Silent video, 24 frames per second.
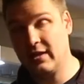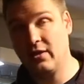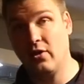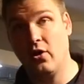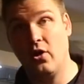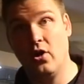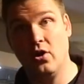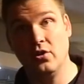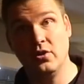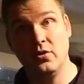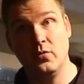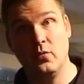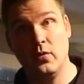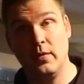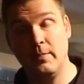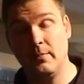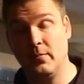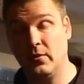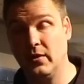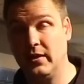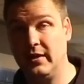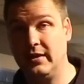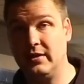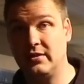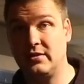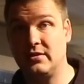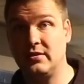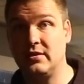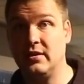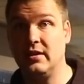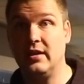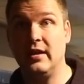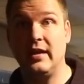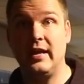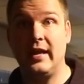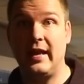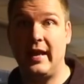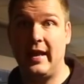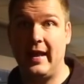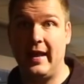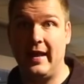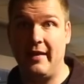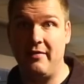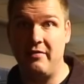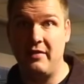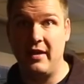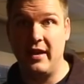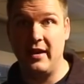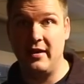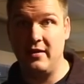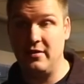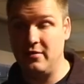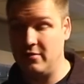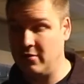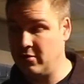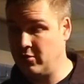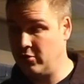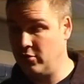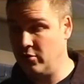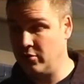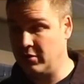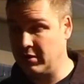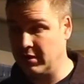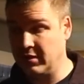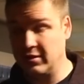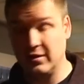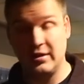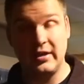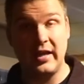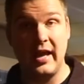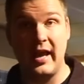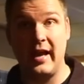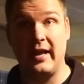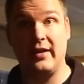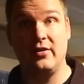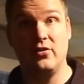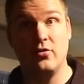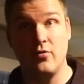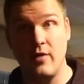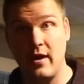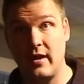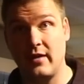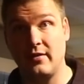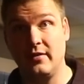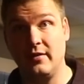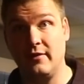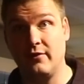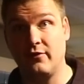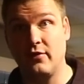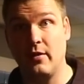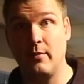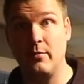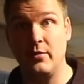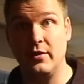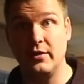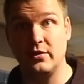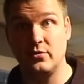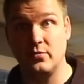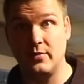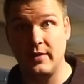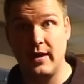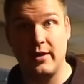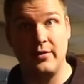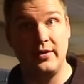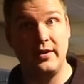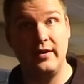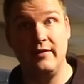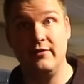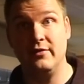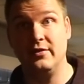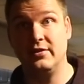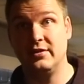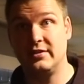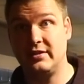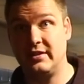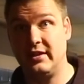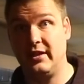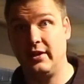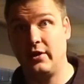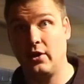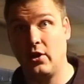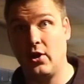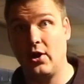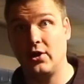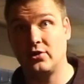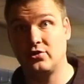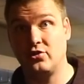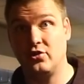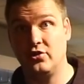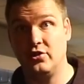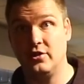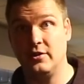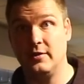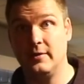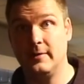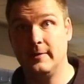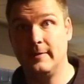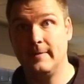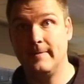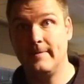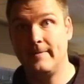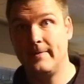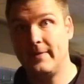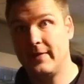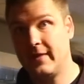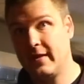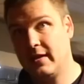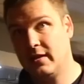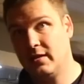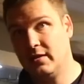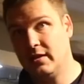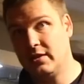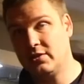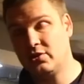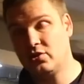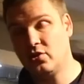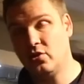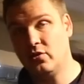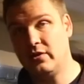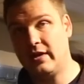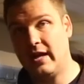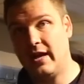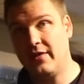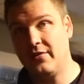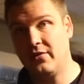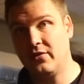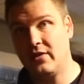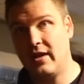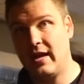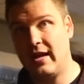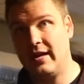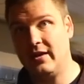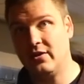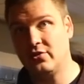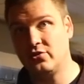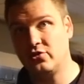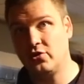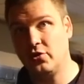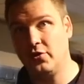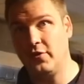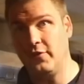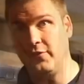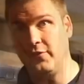all in one place, and then you can keg directly from this without even seeing oxygen. Let's go down the line. I'll show you a